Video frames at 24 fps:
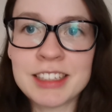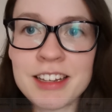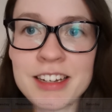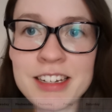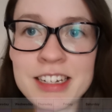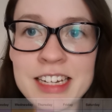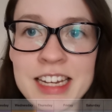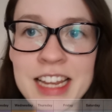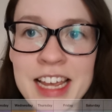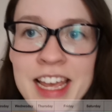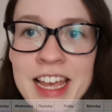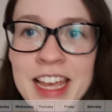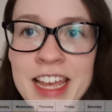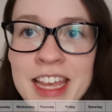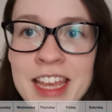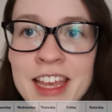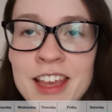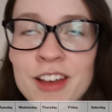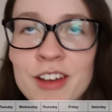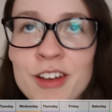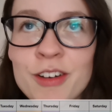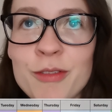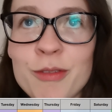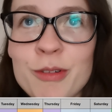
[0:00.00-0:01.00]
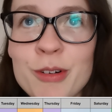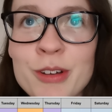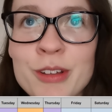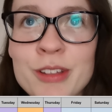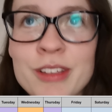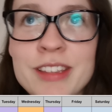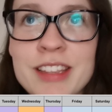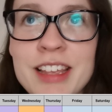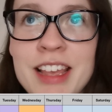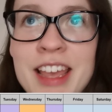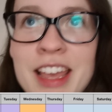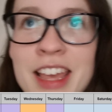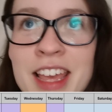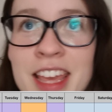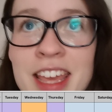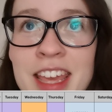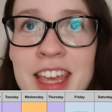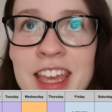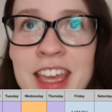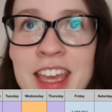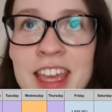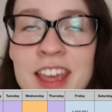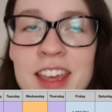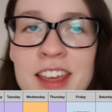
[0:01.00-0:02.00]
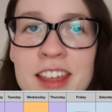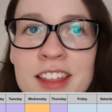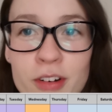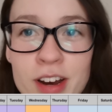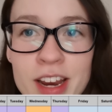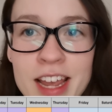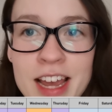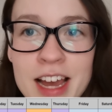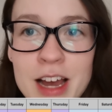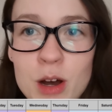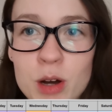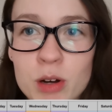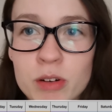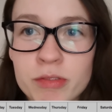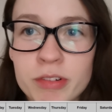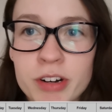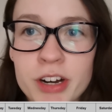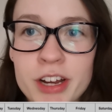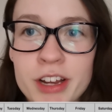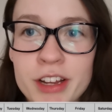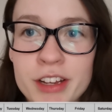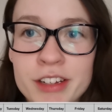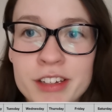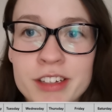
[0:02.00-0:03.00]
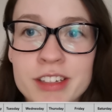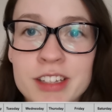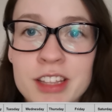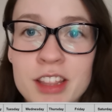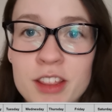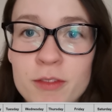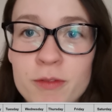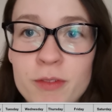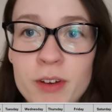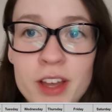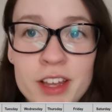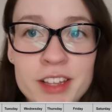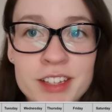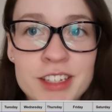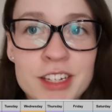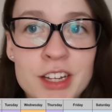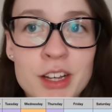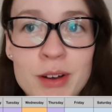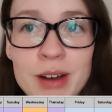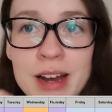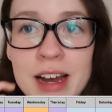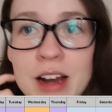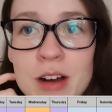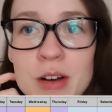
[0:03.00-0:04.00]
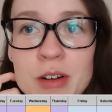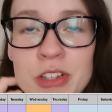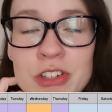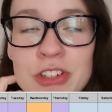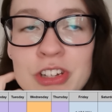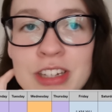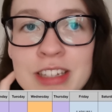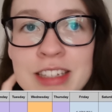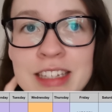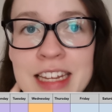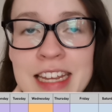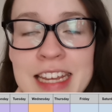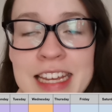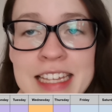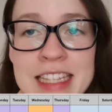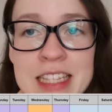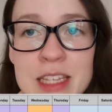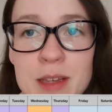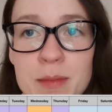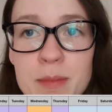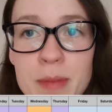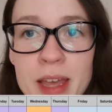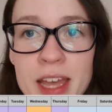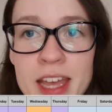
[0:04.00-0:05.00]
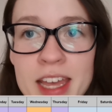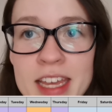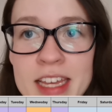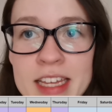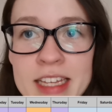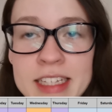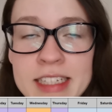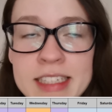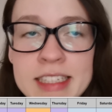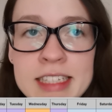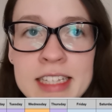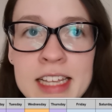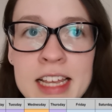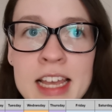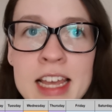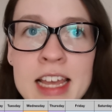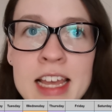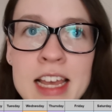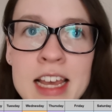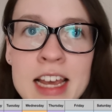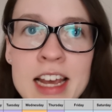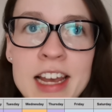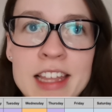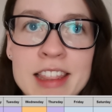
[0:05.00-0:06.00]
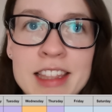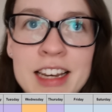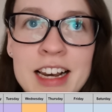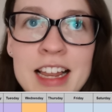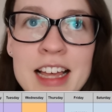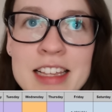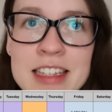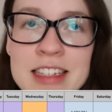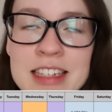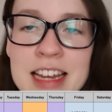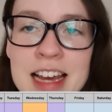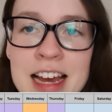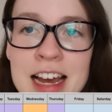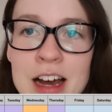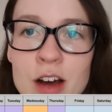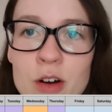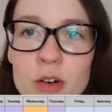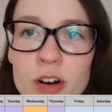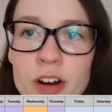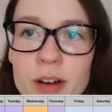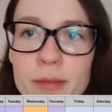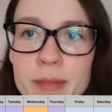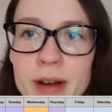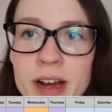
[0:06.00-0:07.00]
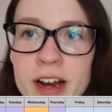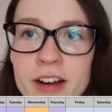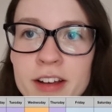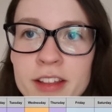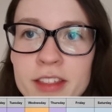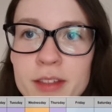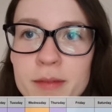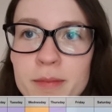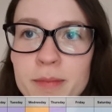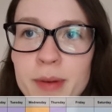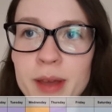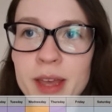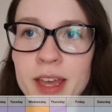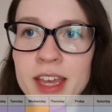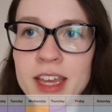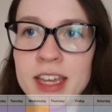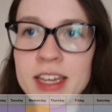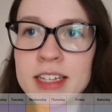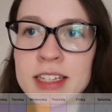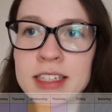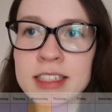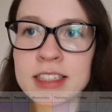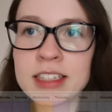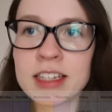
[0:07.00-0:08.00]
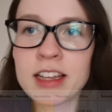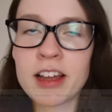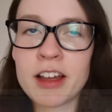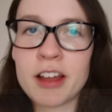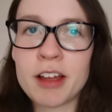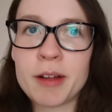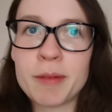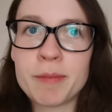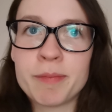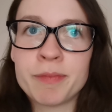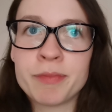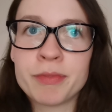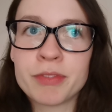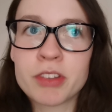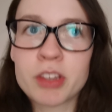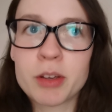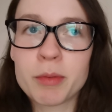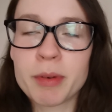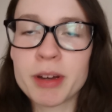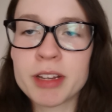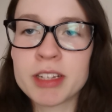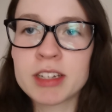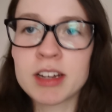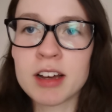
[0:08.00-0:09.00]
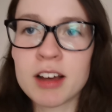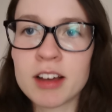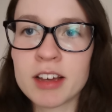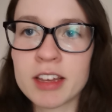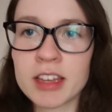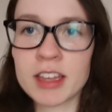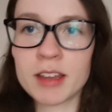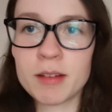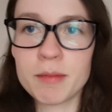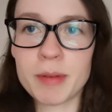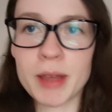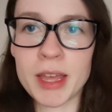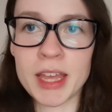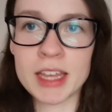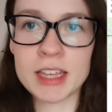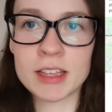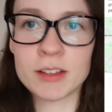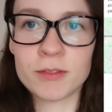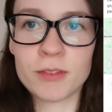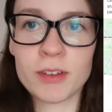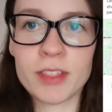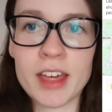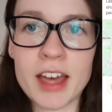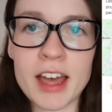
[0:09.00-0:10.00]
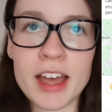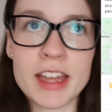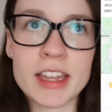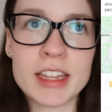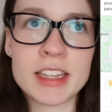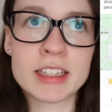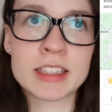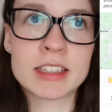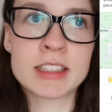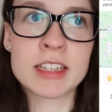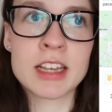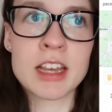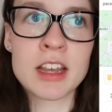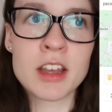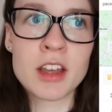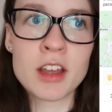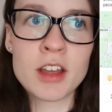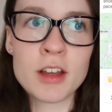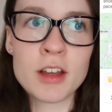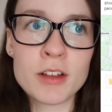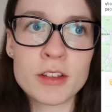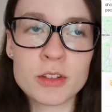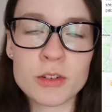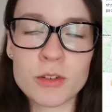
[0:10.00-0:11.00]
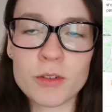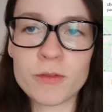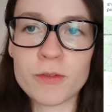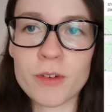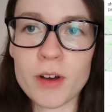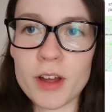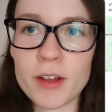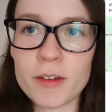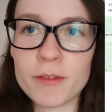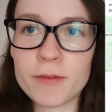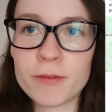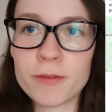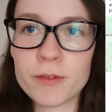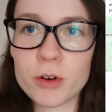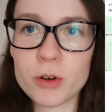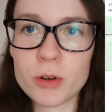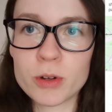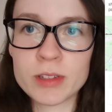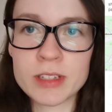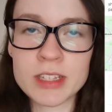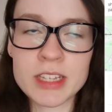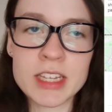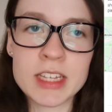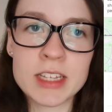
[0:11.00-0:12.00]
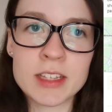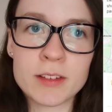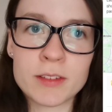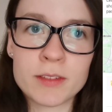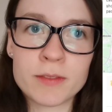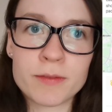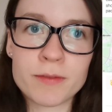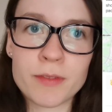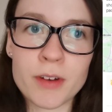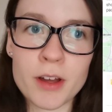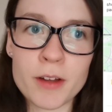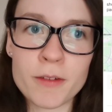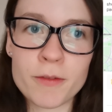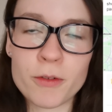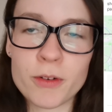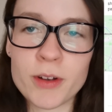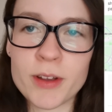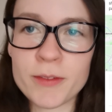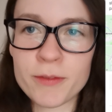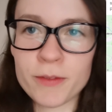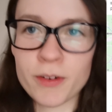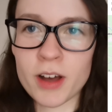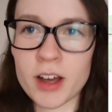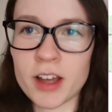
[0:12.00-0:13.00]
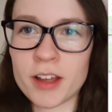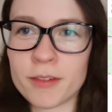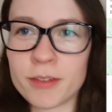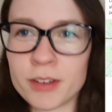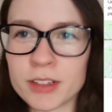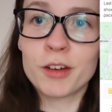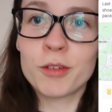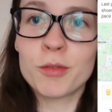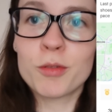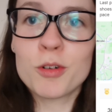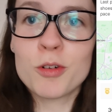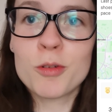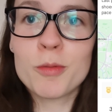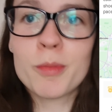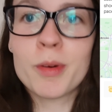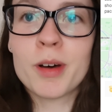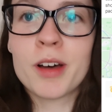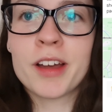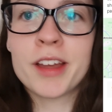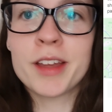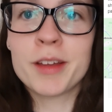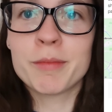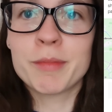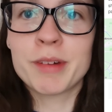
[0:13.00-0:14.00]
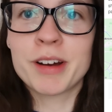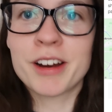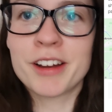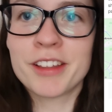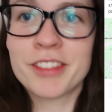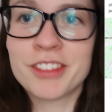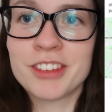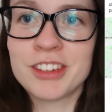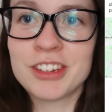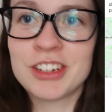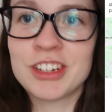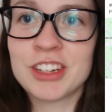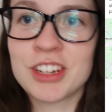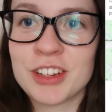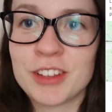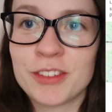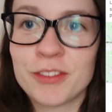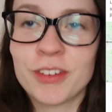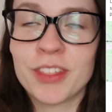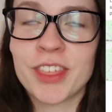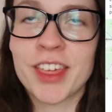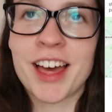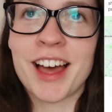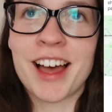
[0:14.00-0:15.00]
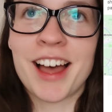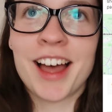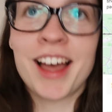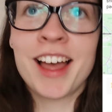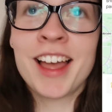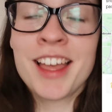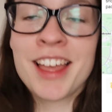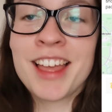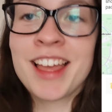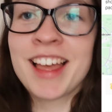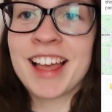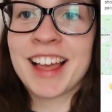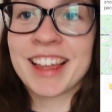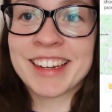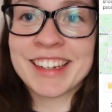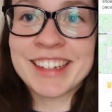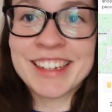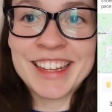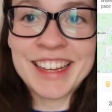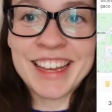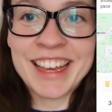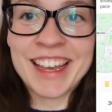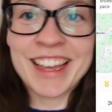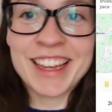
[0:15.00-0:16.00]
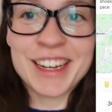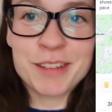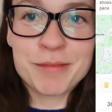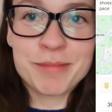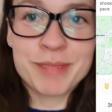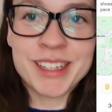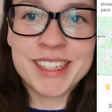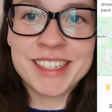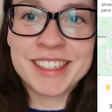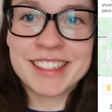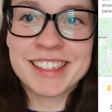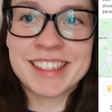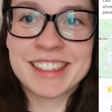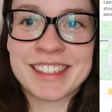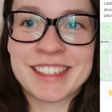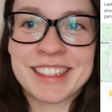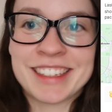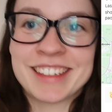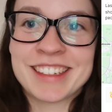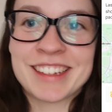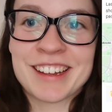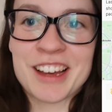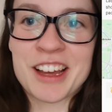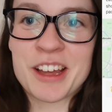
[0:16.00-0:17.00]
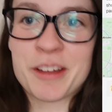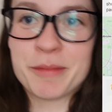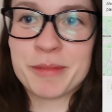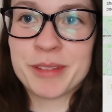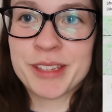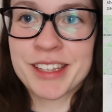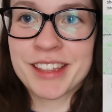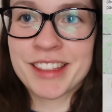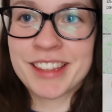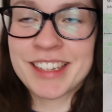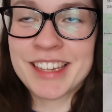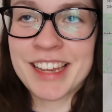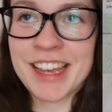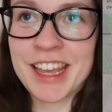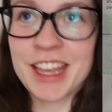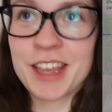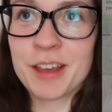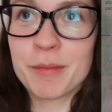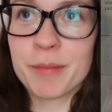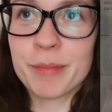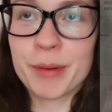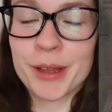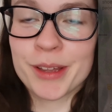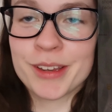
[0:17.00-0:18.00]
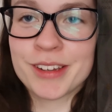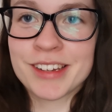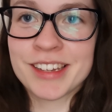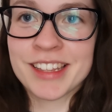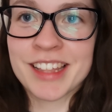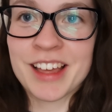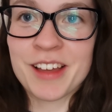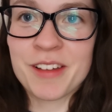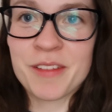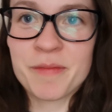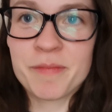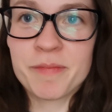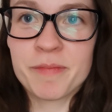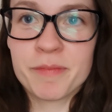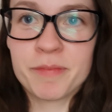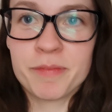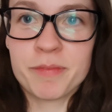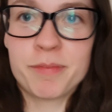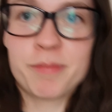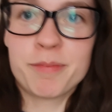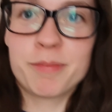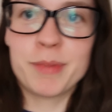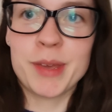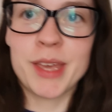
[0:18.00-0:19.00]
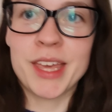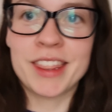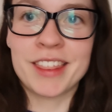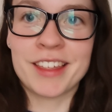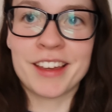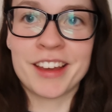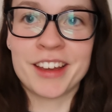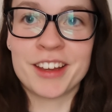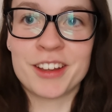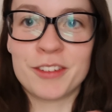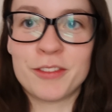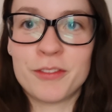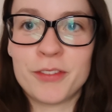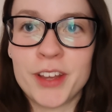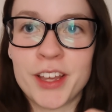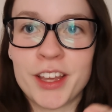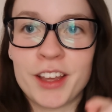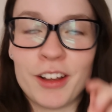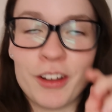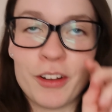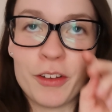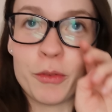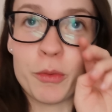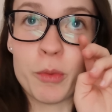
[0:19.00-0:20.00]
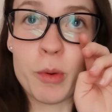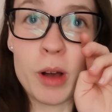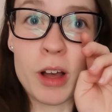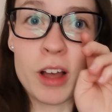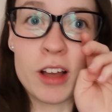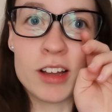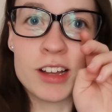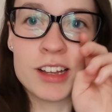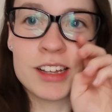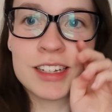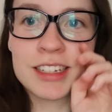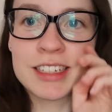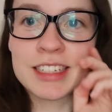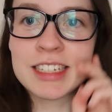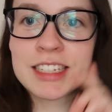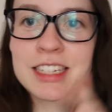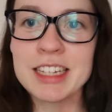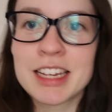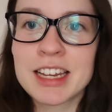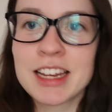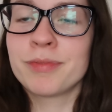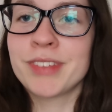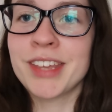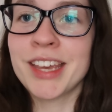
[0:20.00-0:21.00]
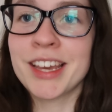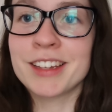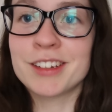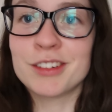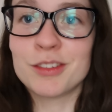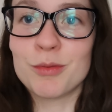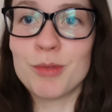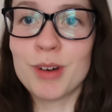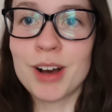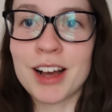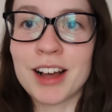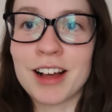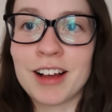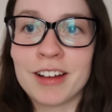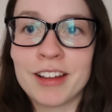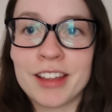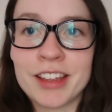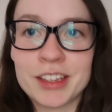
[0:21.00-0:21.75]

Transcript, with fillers: Sunday was a three hour run, so the first two hours just at easy pace and the last hour at marathon pace. Um, so my target pace for that is sort of 540s, 545. I wore my marathon shoes for that and I didn't get any blisters this time so the tape under that bit that I could feel worked. Yeah, I did well.